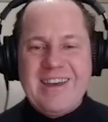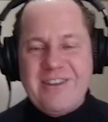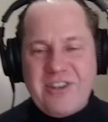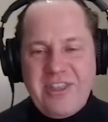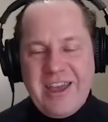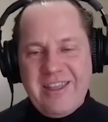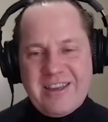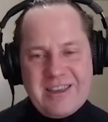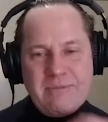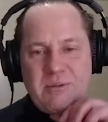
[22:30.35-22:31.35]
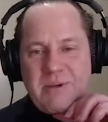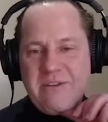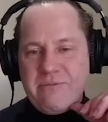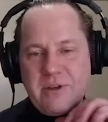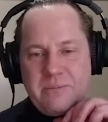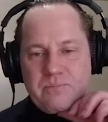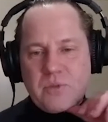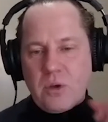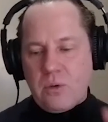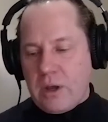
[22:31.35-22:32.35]
So there seems to be
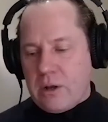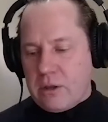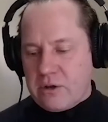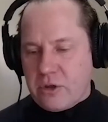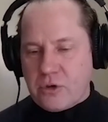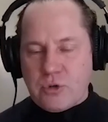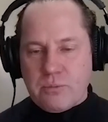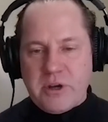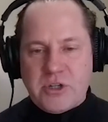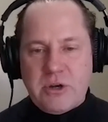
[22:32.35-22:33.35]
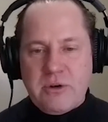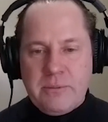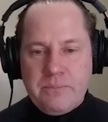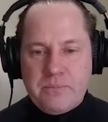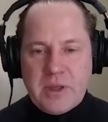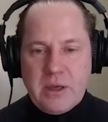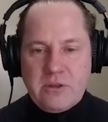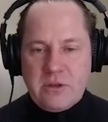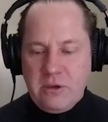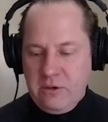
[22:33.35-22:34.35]
quite a lot of social pressure, and
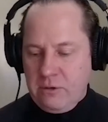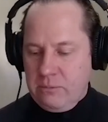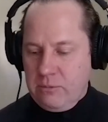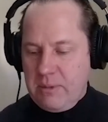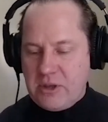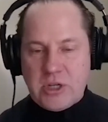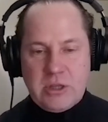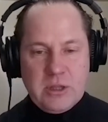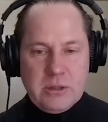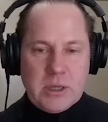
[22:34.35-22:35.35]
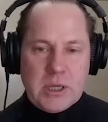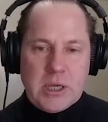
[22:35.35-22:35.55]
as you mentioned,